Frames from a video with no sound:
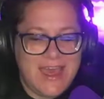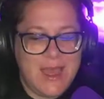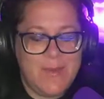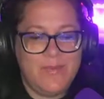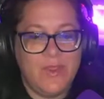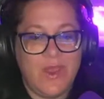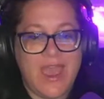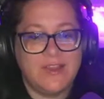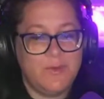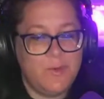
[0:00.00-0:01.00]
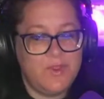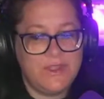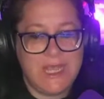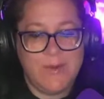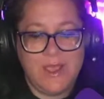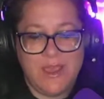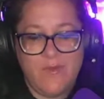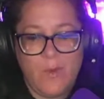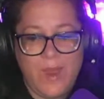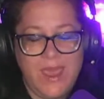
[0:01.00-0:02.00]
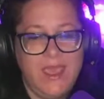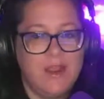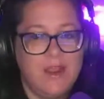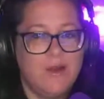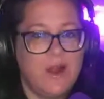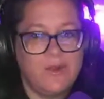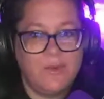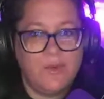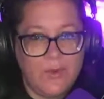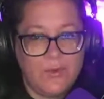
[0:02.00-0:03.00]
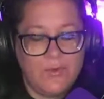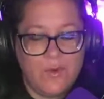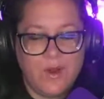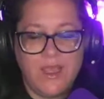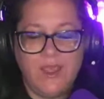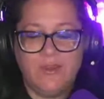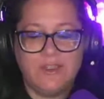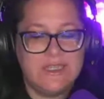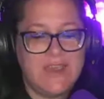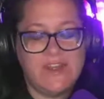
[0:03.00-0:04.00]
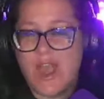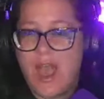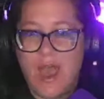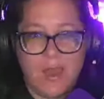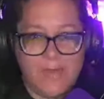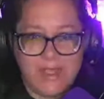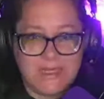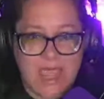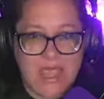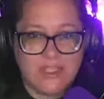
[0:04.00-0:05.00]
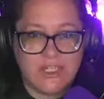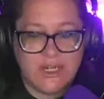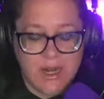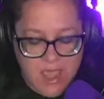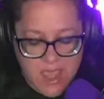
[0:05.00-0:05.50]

Guys, with the Saber giveaway, here are the rules for it. You just have to comment to enter.